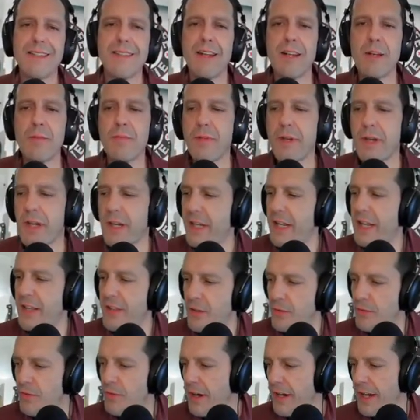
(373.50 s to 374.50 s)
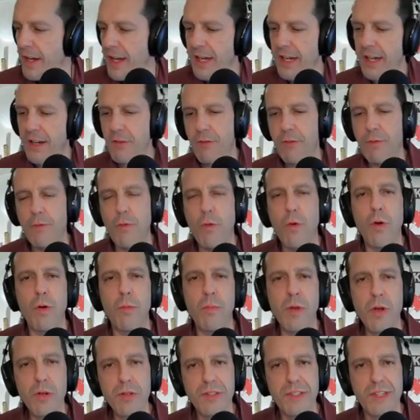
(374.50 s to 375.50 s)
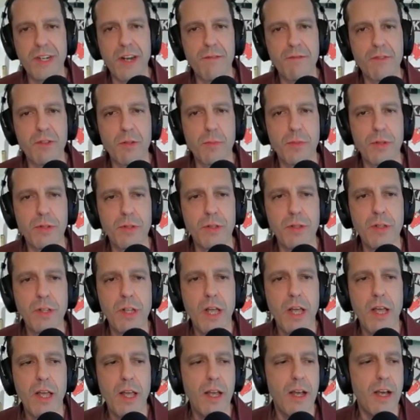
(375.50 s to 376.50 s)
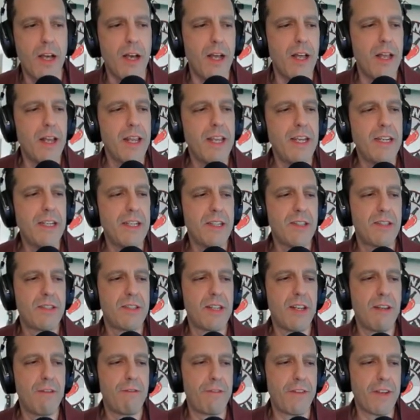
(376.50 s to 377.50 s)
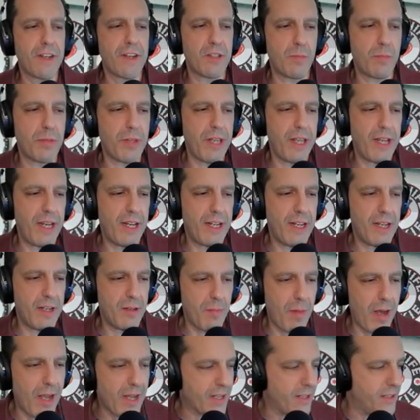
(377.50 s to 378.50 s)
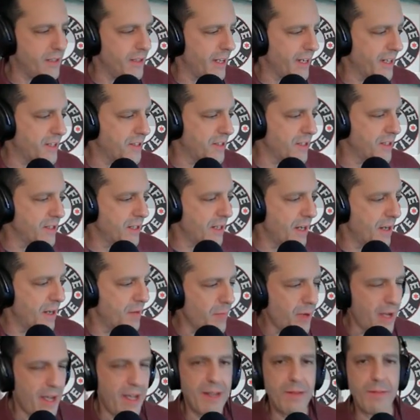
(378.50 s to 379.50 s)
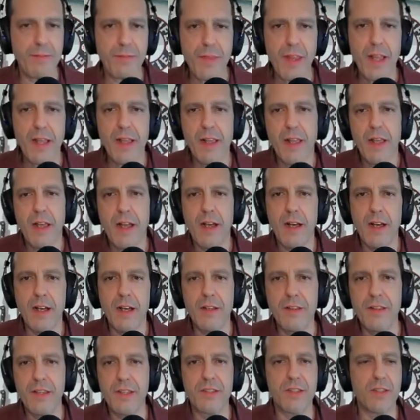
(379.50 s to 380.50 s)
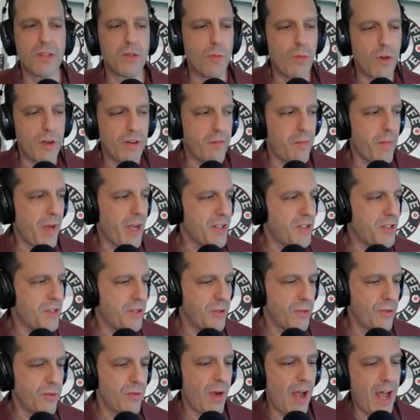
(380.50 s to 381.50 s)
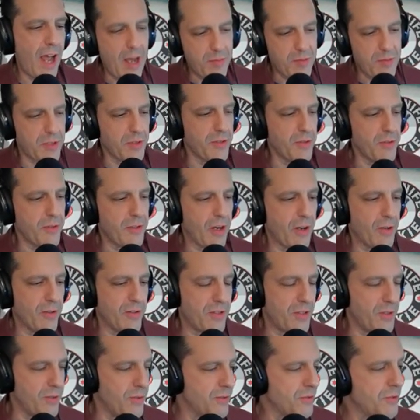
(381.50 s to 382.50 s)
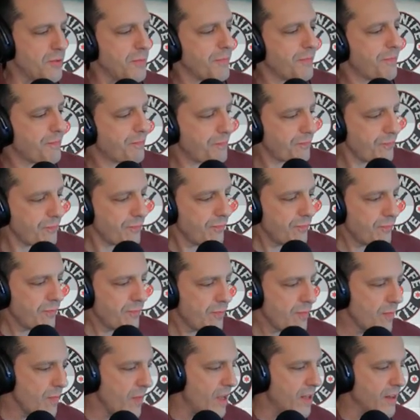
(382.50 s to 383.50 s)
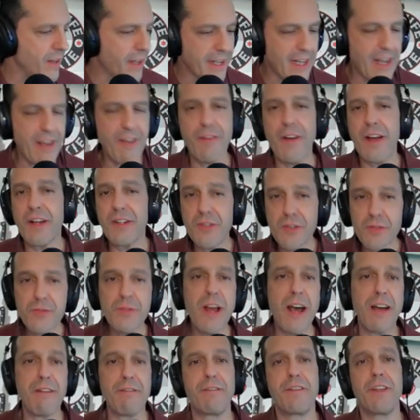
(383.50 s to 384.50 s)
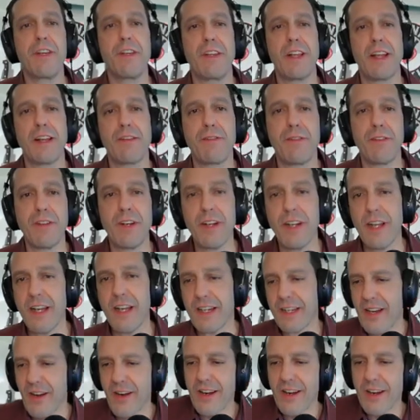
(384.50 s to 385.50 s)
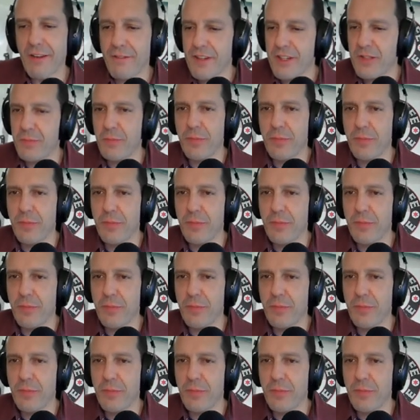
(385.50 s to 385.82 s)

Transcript: up, in the running for most comfortable EDC fixed blade in my collection, and my this is one of my two absolute go-tos. Like if I do not feel like carrying a fixed